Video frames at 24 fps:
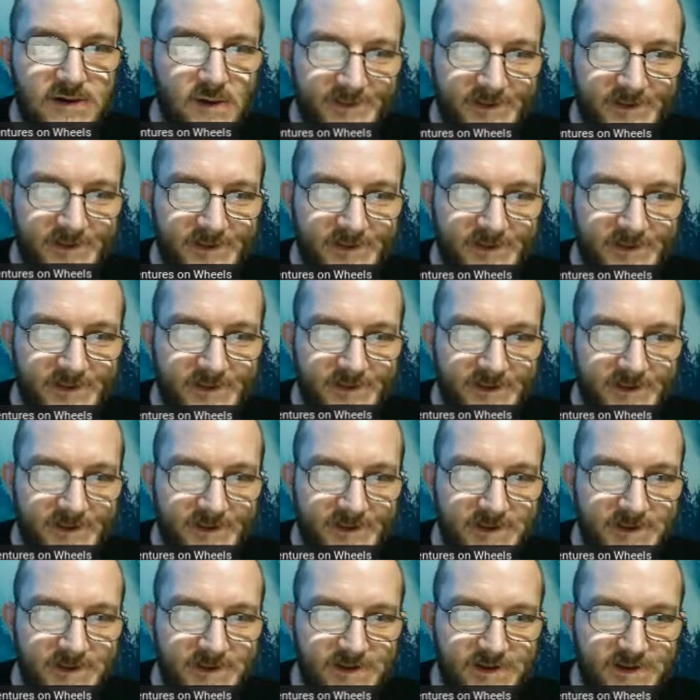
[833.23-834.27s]
Over here
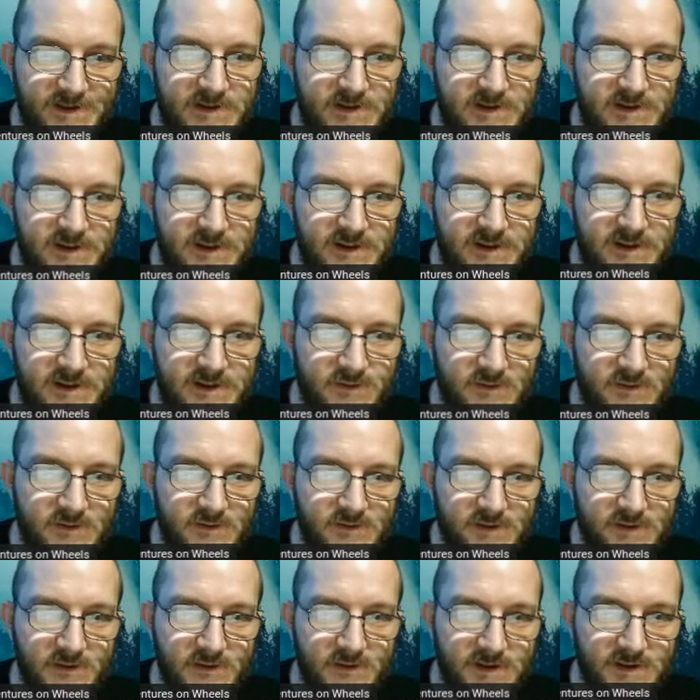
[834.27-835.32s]
on this side,
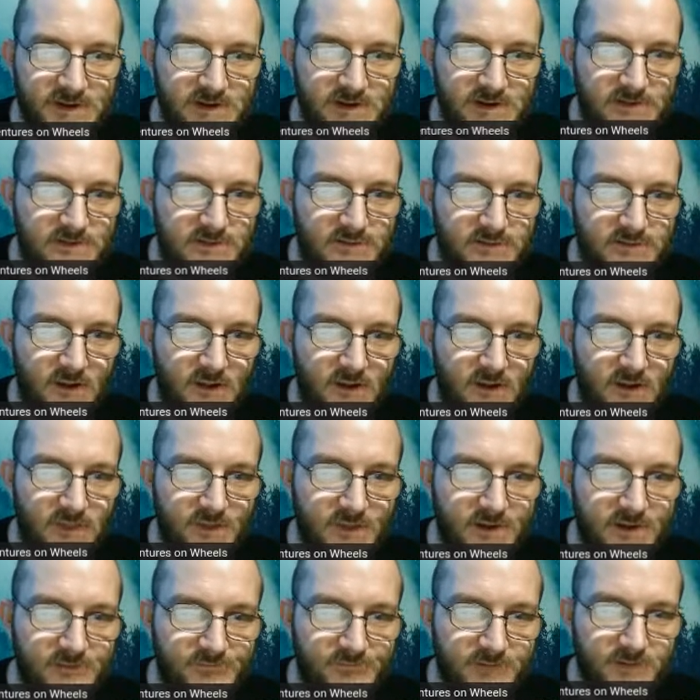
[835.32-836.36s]
if you go down the side
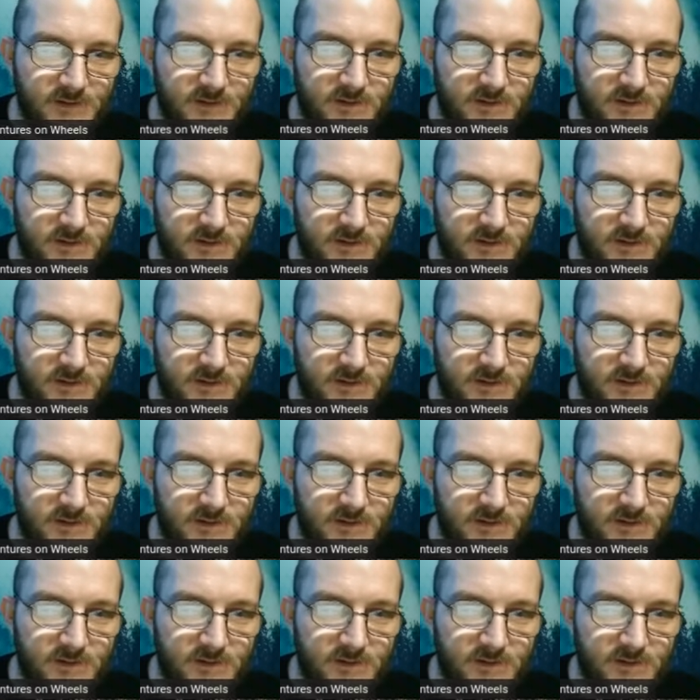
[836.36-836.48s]
here,